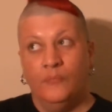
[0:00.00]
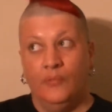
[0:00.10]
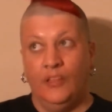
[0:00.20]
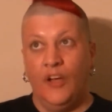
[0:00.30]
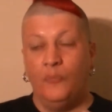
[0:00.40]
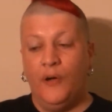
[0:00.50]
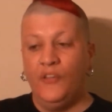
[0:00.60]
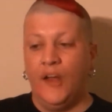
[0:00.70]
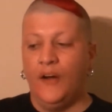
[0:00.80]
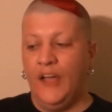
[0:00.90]
love
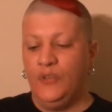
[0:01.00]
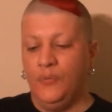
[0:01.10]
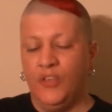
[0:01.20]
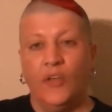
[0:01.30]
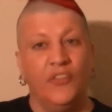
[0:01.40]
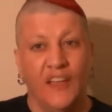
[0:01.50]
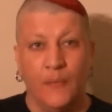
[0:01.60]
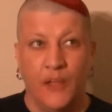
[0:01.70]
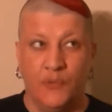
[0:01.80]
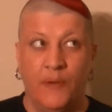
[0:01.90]
both hair dyes, but the only thing
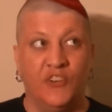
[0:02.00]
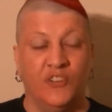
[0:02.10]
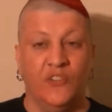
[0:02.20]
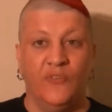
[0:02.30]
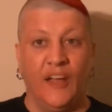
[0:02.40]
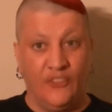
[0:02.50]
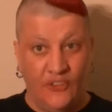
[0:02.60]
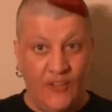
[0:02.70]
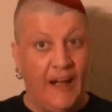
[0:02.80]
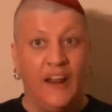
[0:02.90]
about special effects
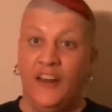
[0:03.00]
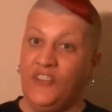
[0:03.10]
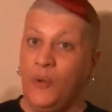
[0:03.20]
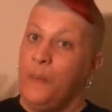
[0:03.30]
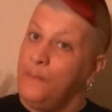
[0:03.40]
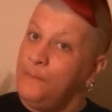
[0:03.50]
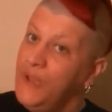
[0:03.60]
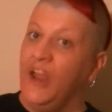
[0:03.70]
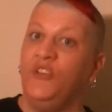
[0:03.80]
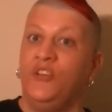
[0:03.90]
is that it is a
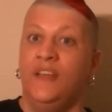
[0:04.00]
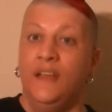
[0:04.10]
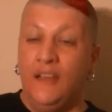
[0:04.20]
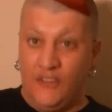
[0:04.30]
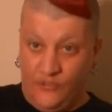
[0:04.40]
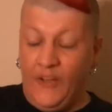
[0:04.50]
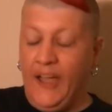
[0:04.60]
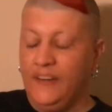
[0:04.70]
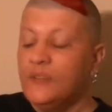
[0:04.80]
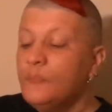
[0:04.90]
bitch to
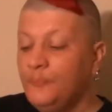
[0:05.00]
find.